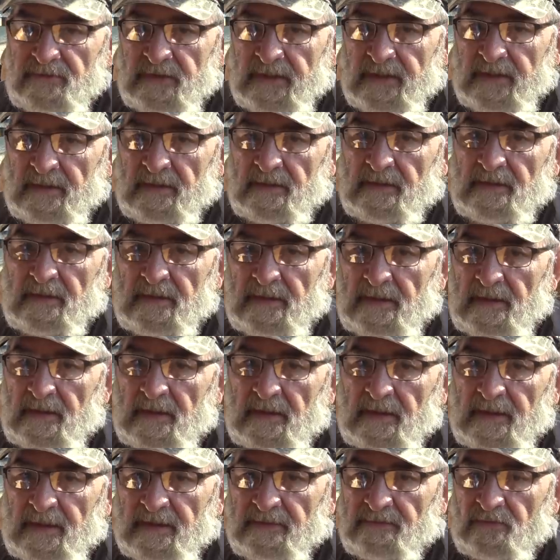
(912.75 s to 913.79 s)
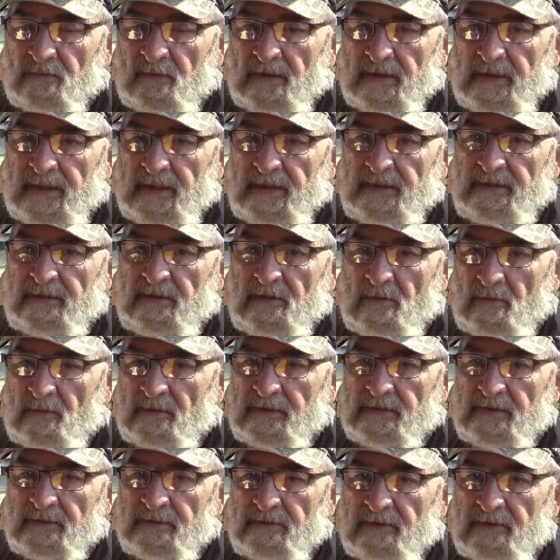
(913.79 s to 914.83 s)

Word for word: channel. That's why they know what they're